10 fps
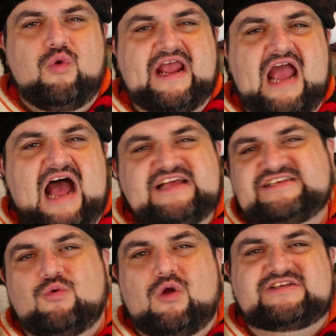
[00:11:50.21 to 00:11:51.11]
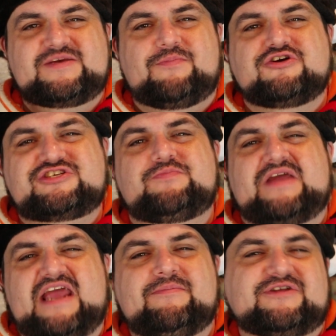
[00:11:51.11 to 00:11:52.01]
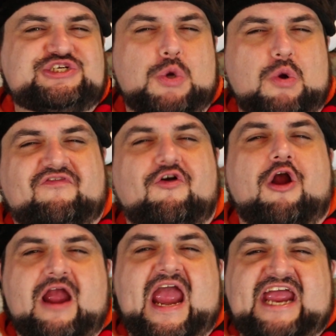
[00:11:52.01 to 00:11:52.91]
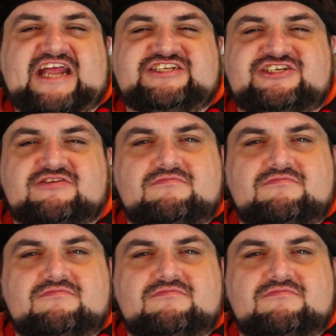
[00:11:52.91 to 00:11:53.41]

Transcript: We guys were supposed to be immature for our age.